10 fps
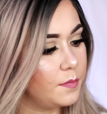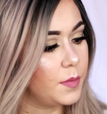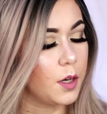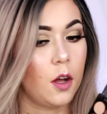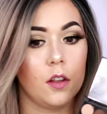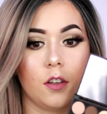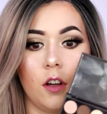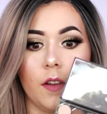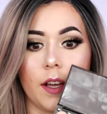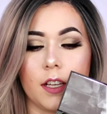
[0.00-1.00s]
But all in
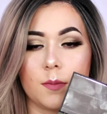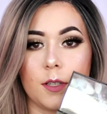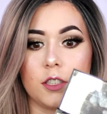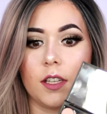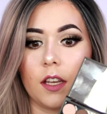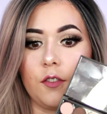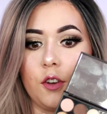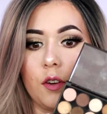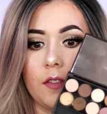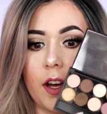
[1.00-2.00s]
all, especially like if
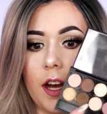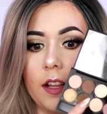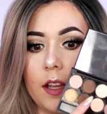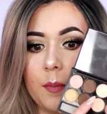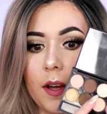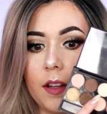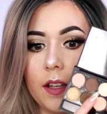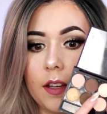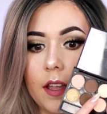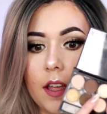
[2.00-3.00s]
you don't have a highlight
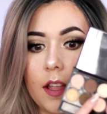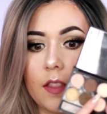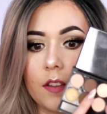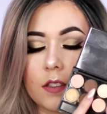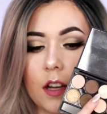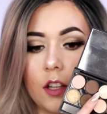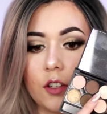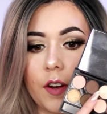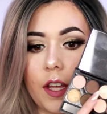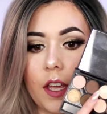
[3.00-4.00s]
palette, this
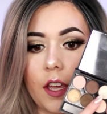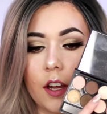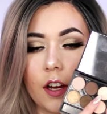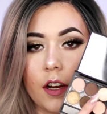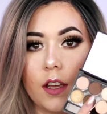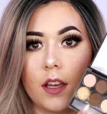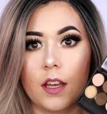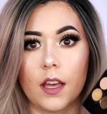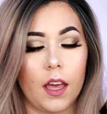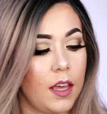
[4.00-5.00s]
color right here
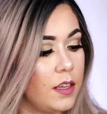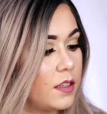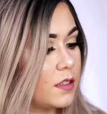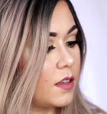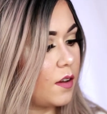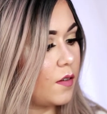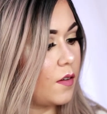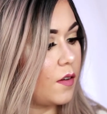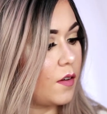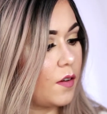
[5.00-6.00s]
is
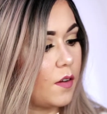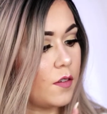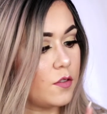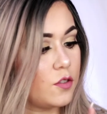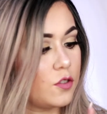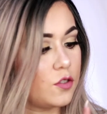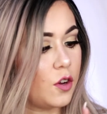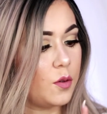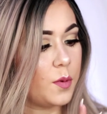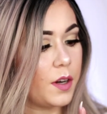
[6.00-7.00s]

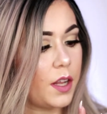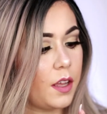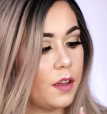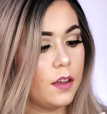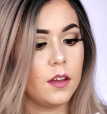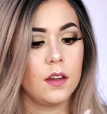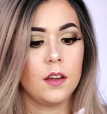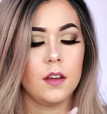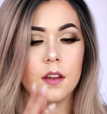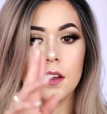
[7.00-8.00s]
so pretty.
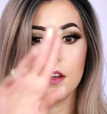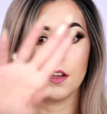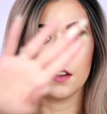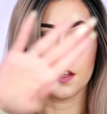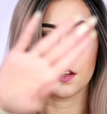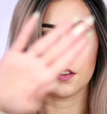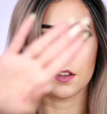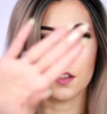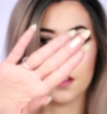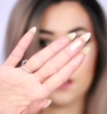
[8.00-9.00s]
Like, look
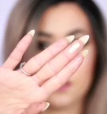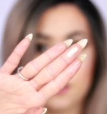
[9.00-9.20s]
at that.